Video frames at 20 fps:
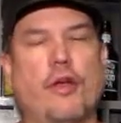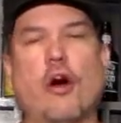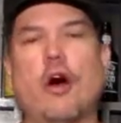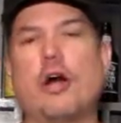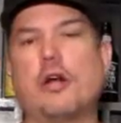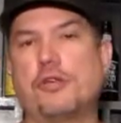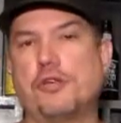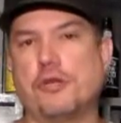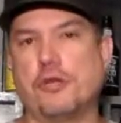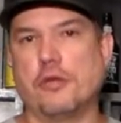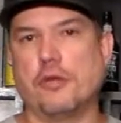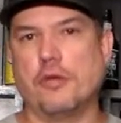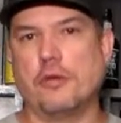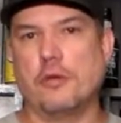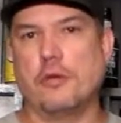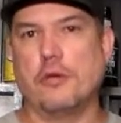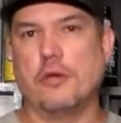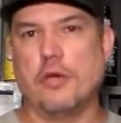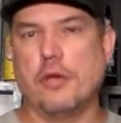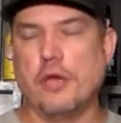auction,
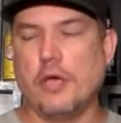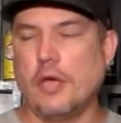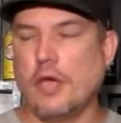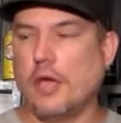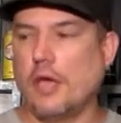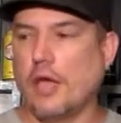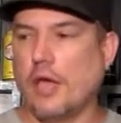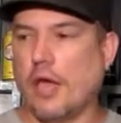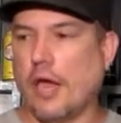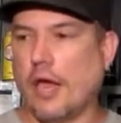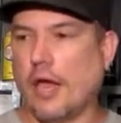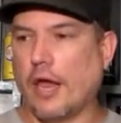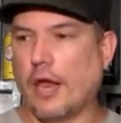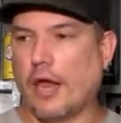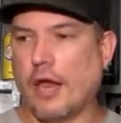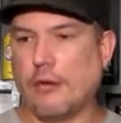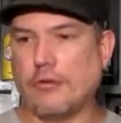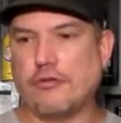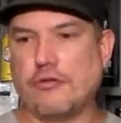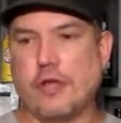
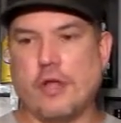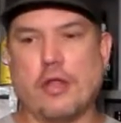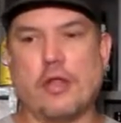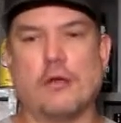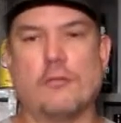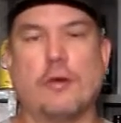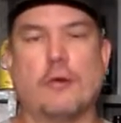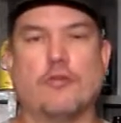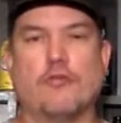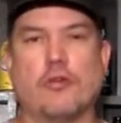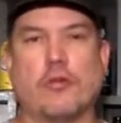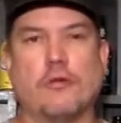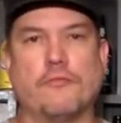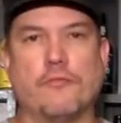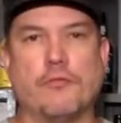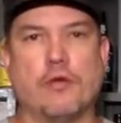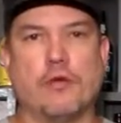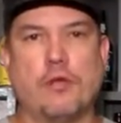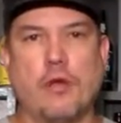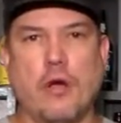and I was telling him I was looking
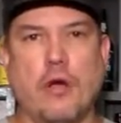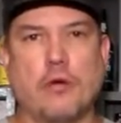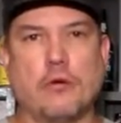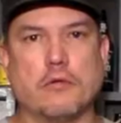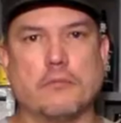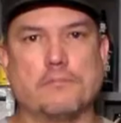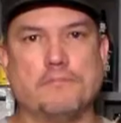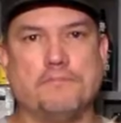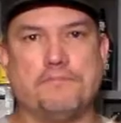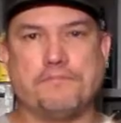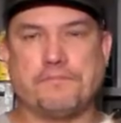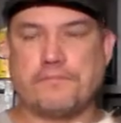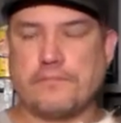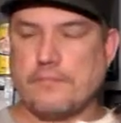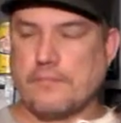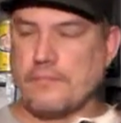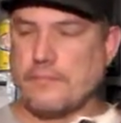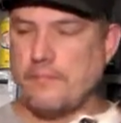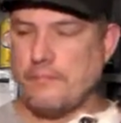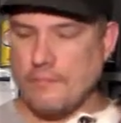for a dog,
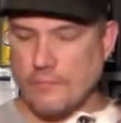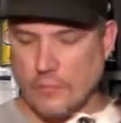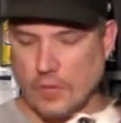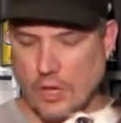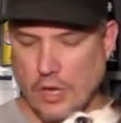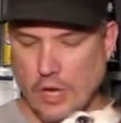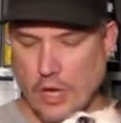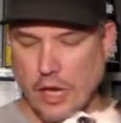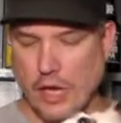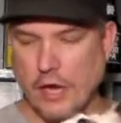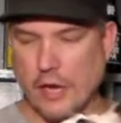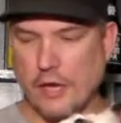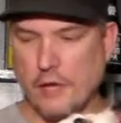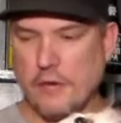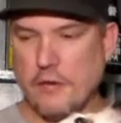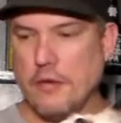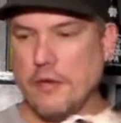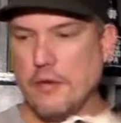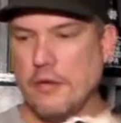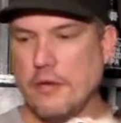
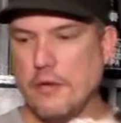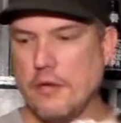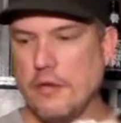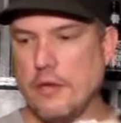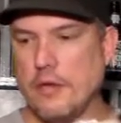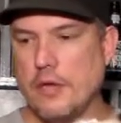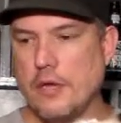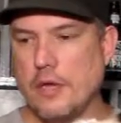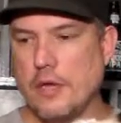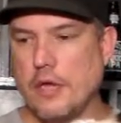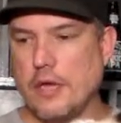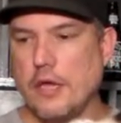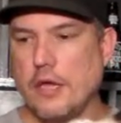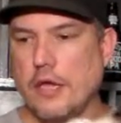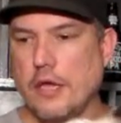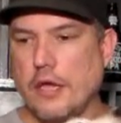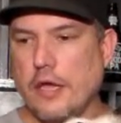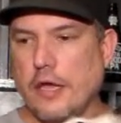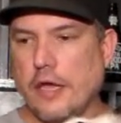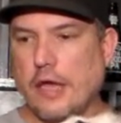and
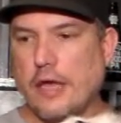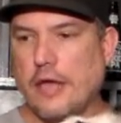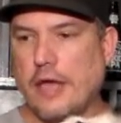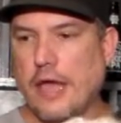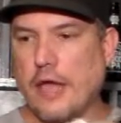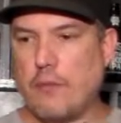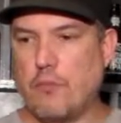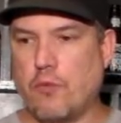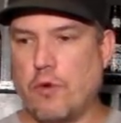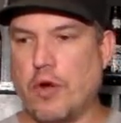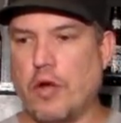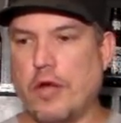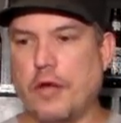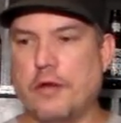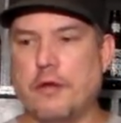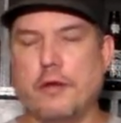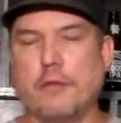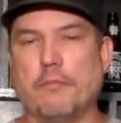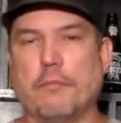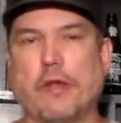he had
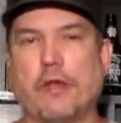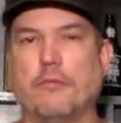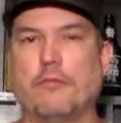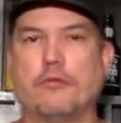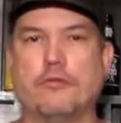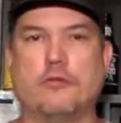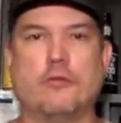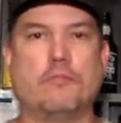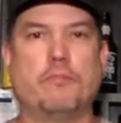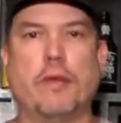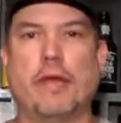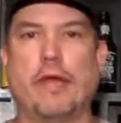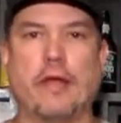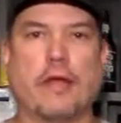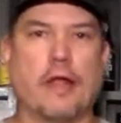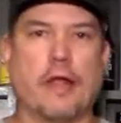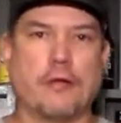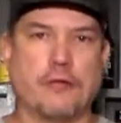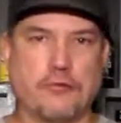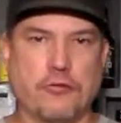one, but it was too
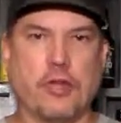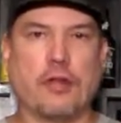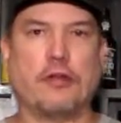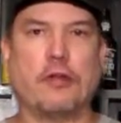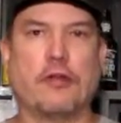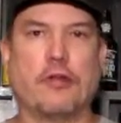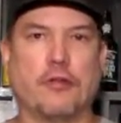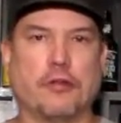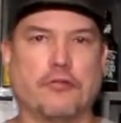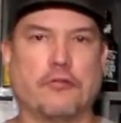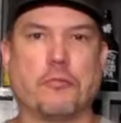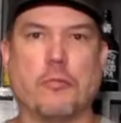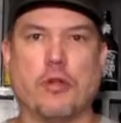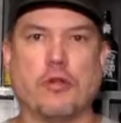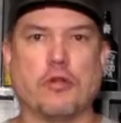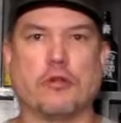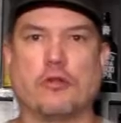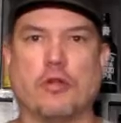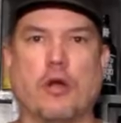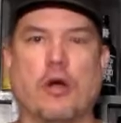big. And I said I needed a
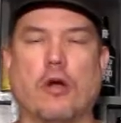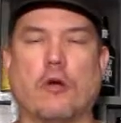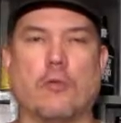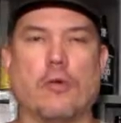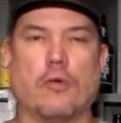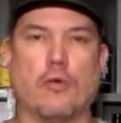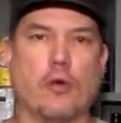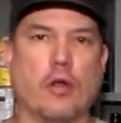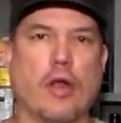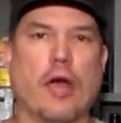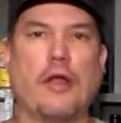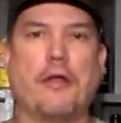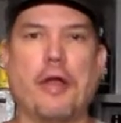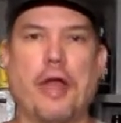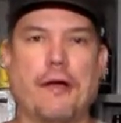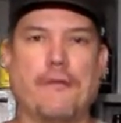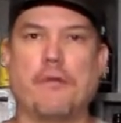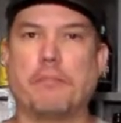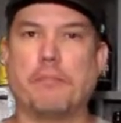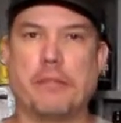smaller dog. We weren't allowed to
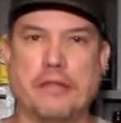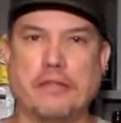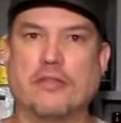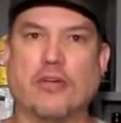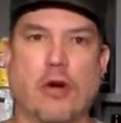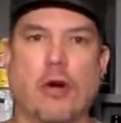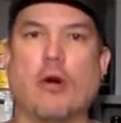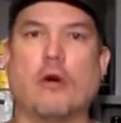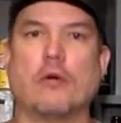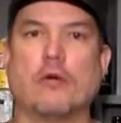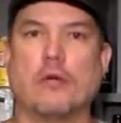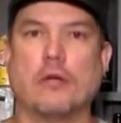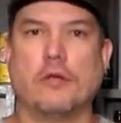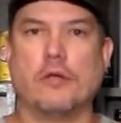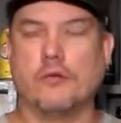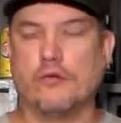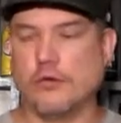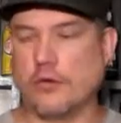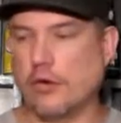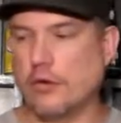have a big dog,
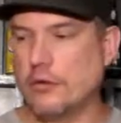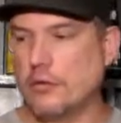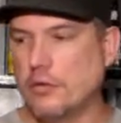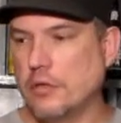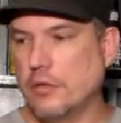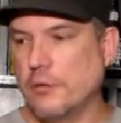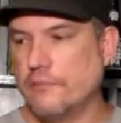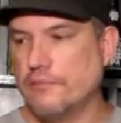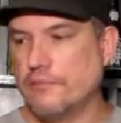so